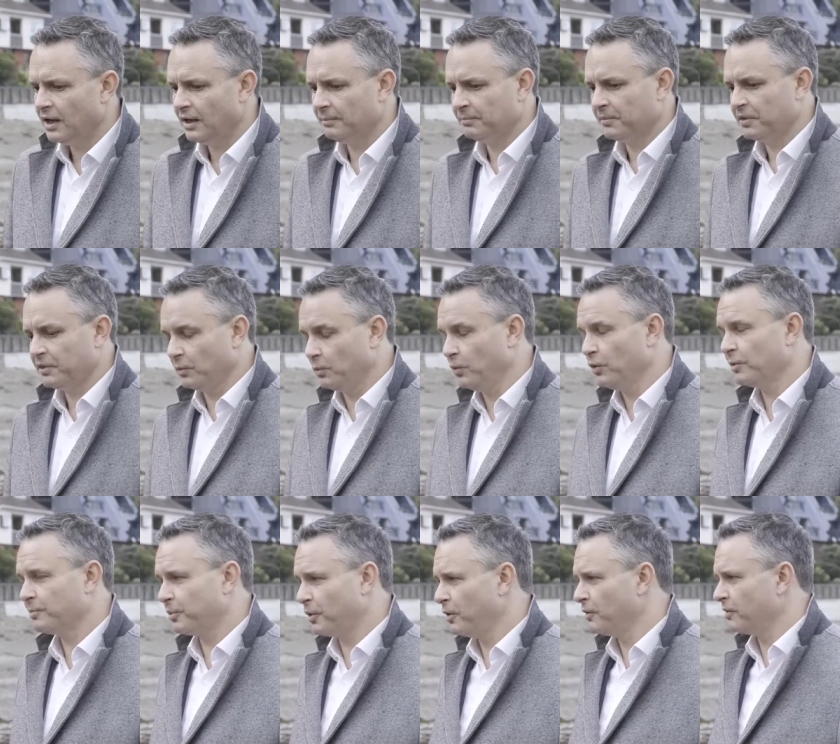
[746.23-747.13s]
Um, the
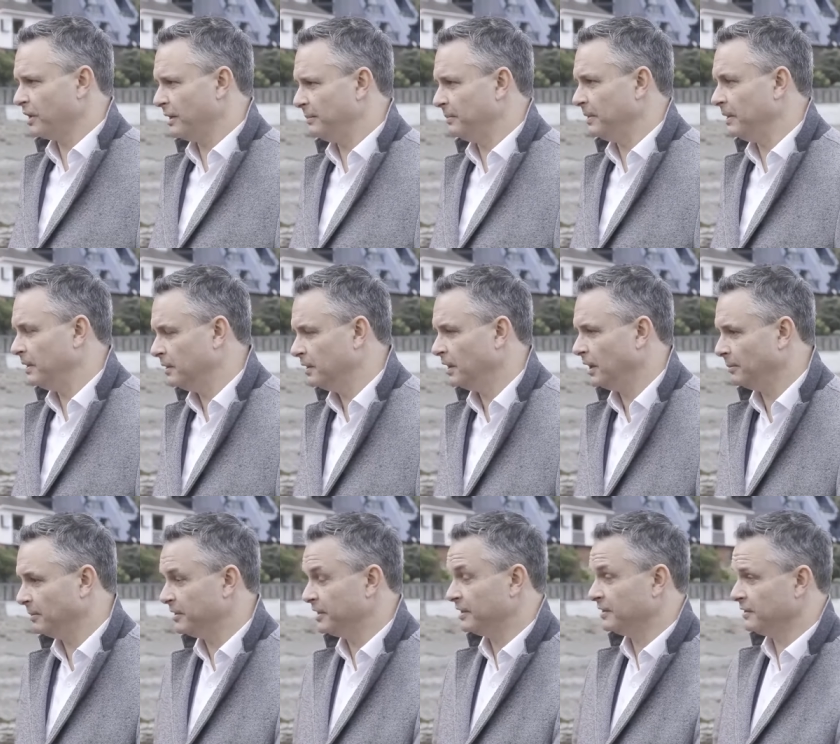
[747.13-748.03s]
work program,
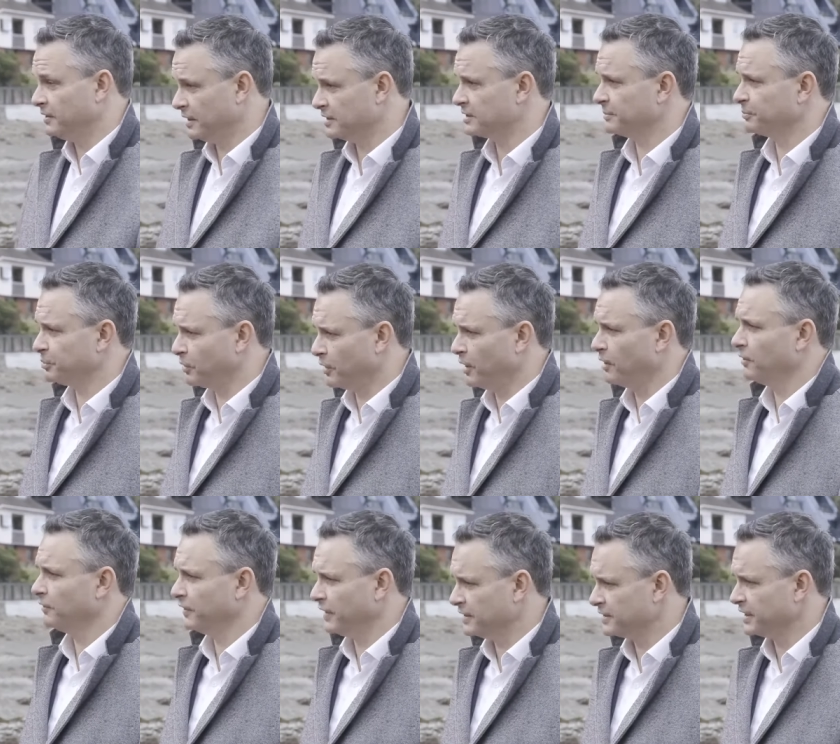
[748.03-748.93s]
I mean, there, there's a
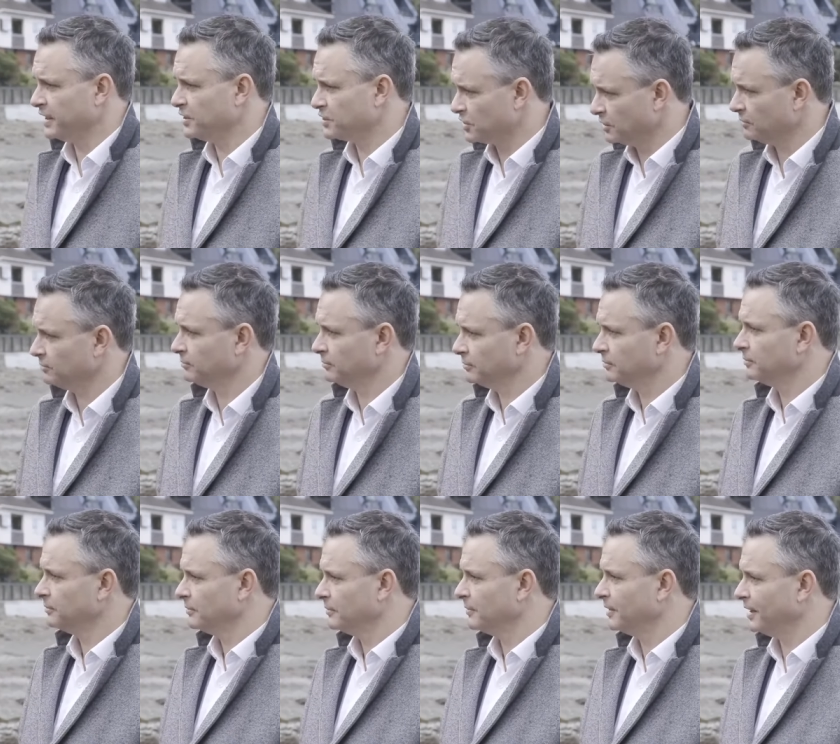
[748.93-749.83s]
prioritisation
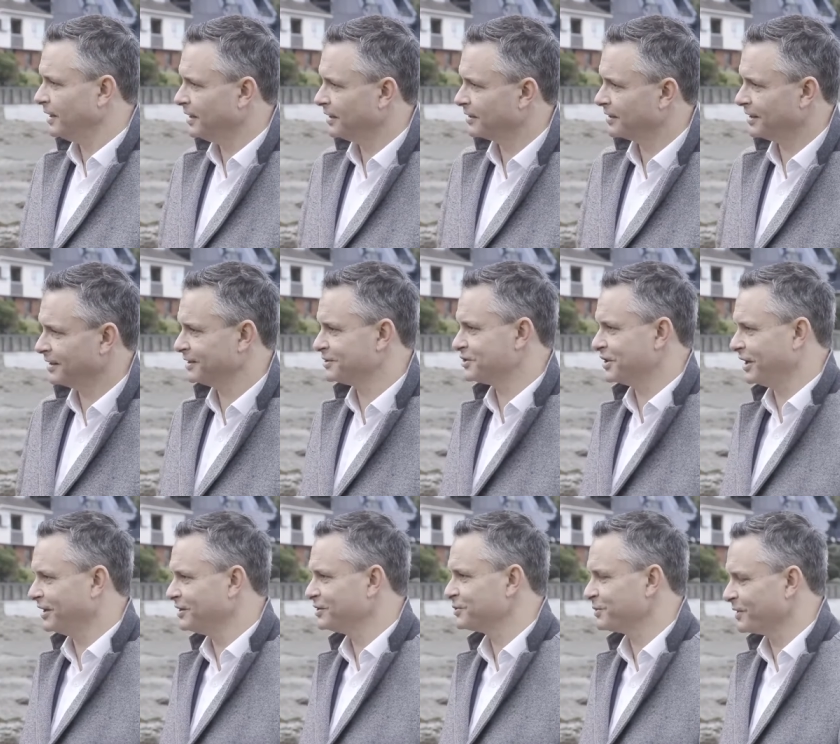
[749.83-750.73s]
uh, kind of
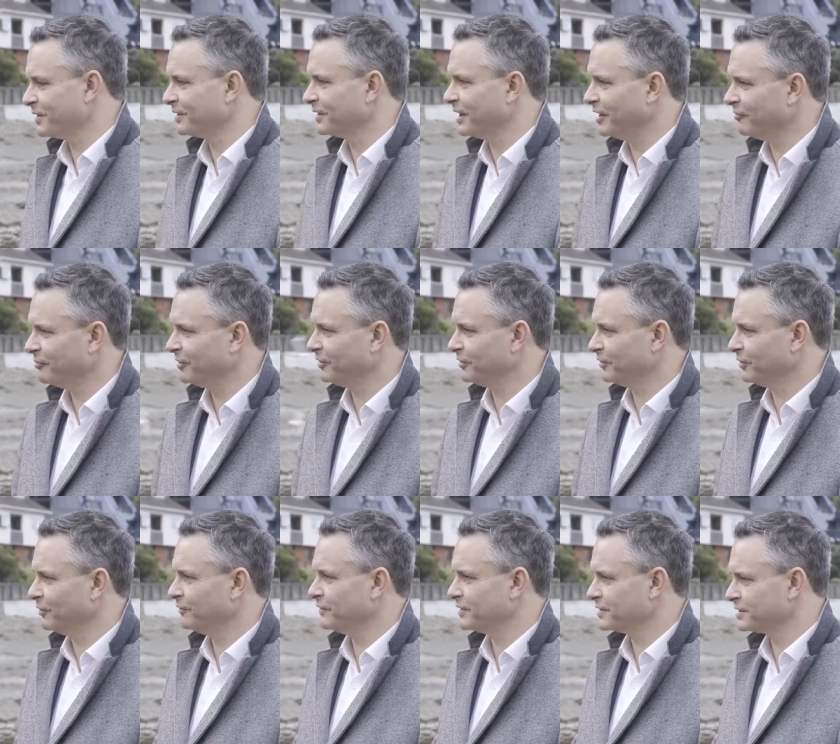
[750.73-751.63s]
challenge within government,
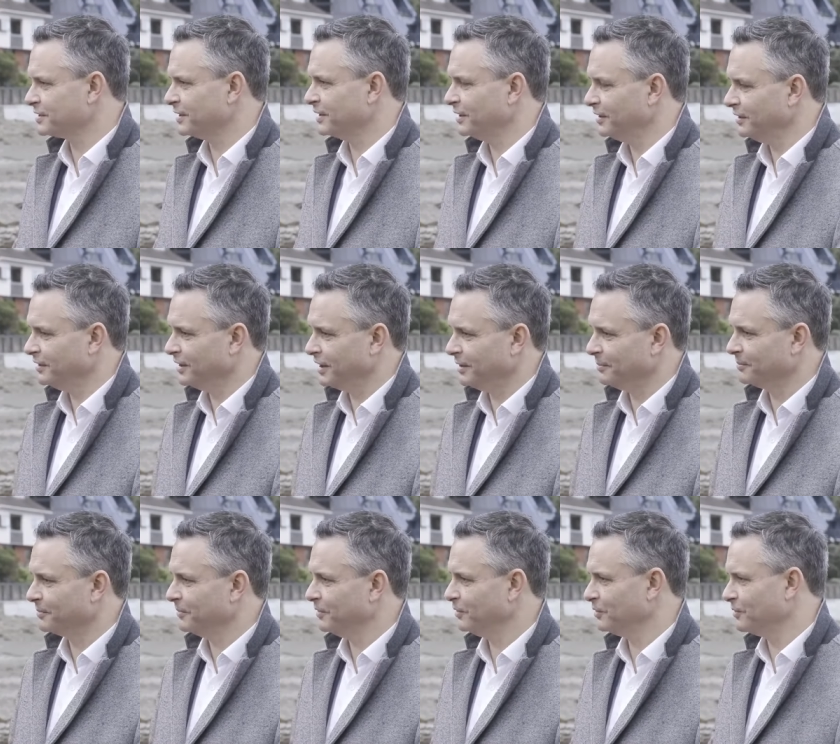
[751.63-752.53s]
and obviously,
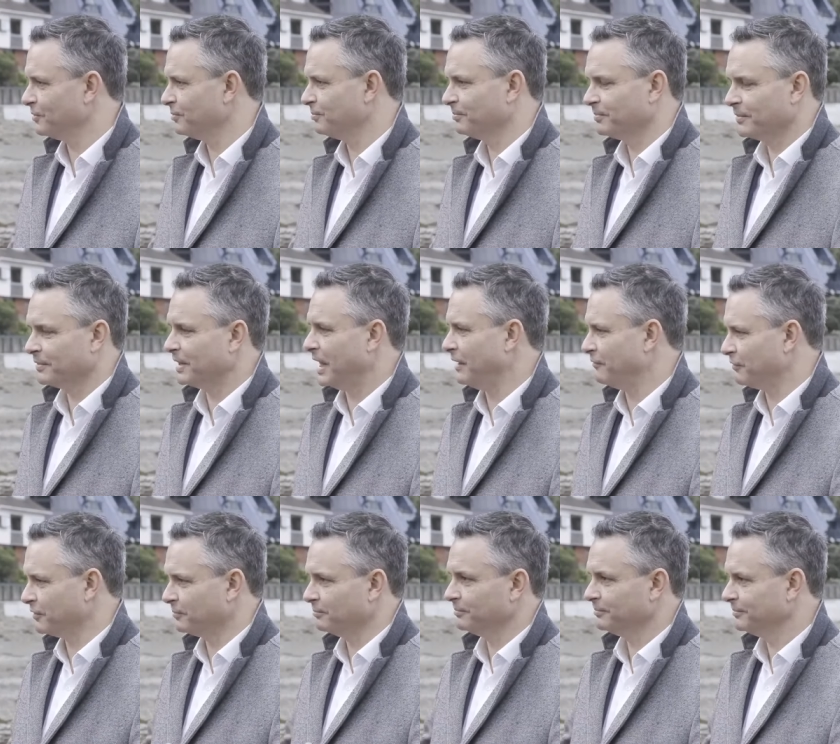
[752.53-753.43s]
um, you know,
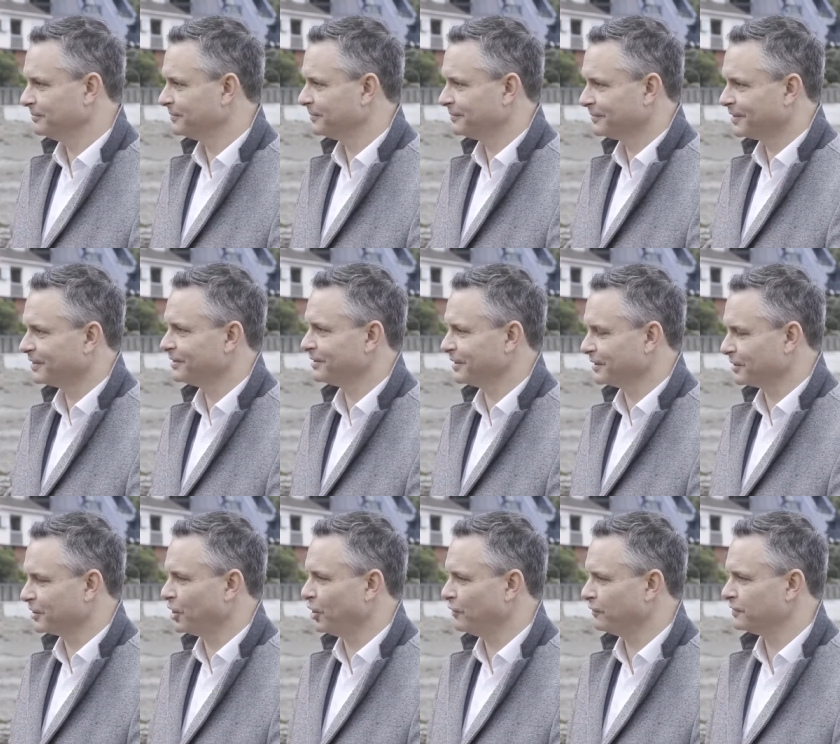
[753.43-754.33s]
having
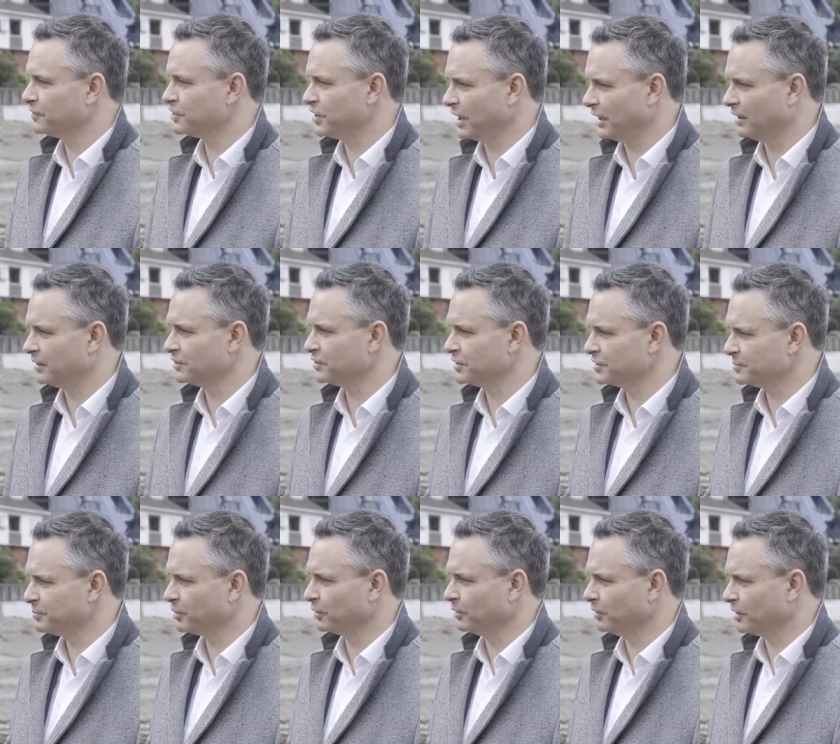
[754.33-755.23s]
the COVID challenge
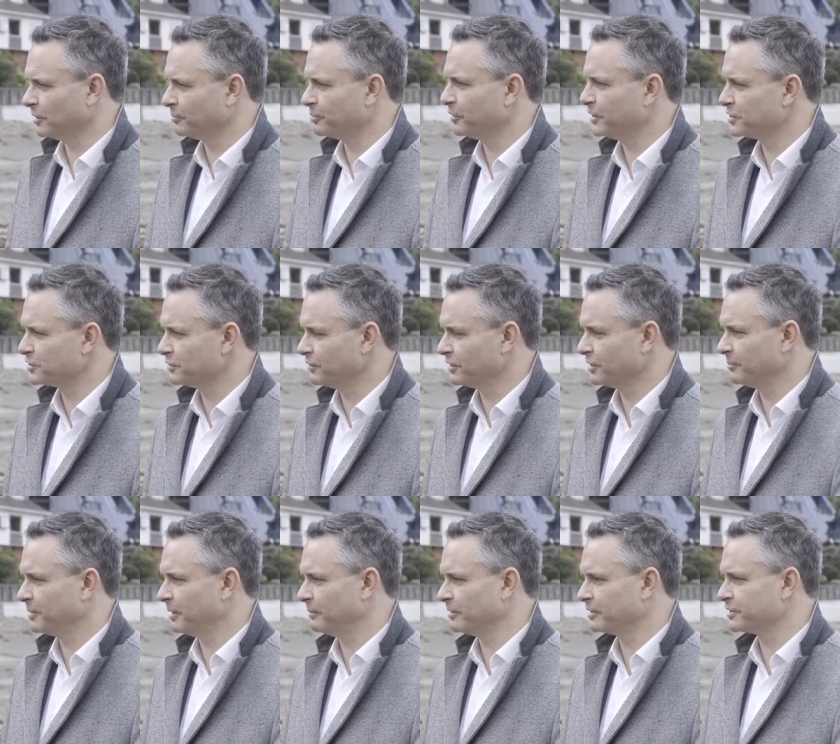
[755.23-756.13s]
has put a lot of pressure on
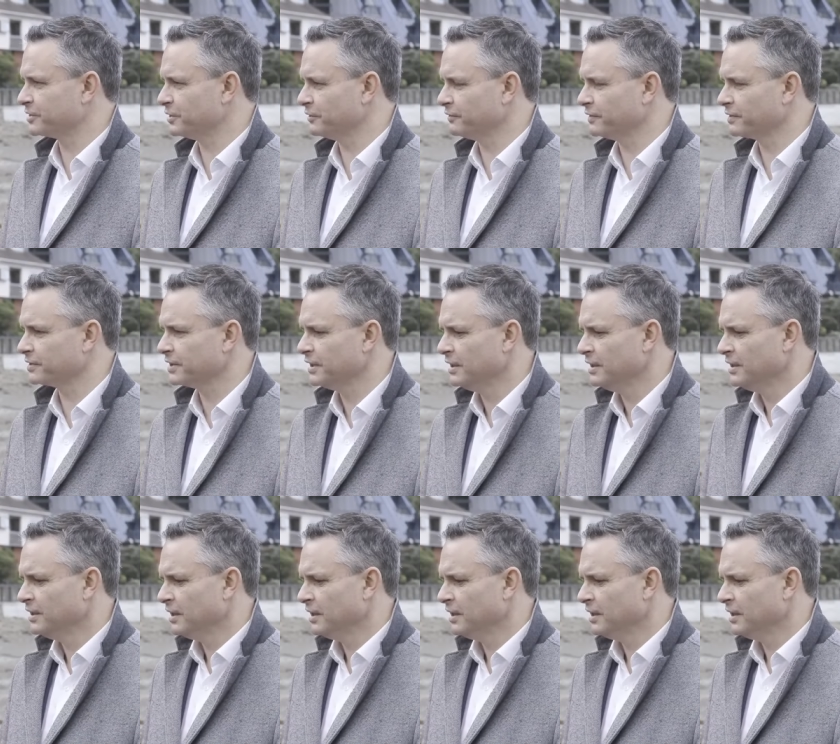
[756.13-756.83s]
the public service,